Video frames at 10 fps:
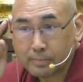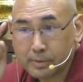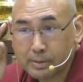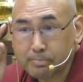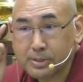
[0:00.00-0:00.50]

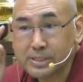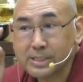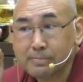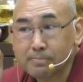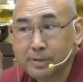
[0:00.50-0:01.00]
the
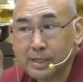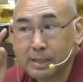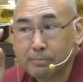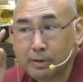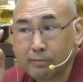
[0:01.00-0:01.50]
precept, I
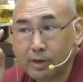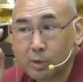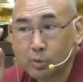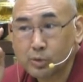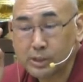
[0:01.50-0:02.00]
have the
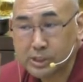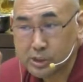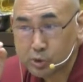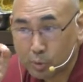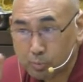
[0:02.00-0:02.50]
vow. It
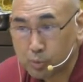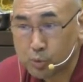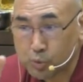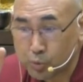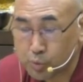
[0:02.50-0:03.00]
stops
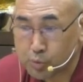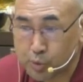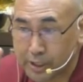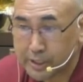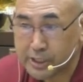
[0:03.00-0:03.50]
you to
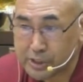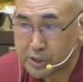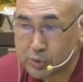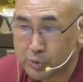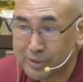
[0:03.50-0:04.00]
engage
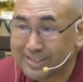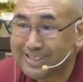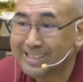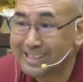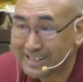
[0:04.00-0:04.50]
into the
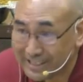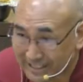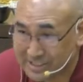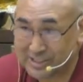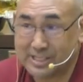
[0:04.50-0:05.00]
killing
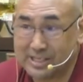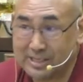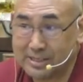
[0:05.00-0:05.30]
action.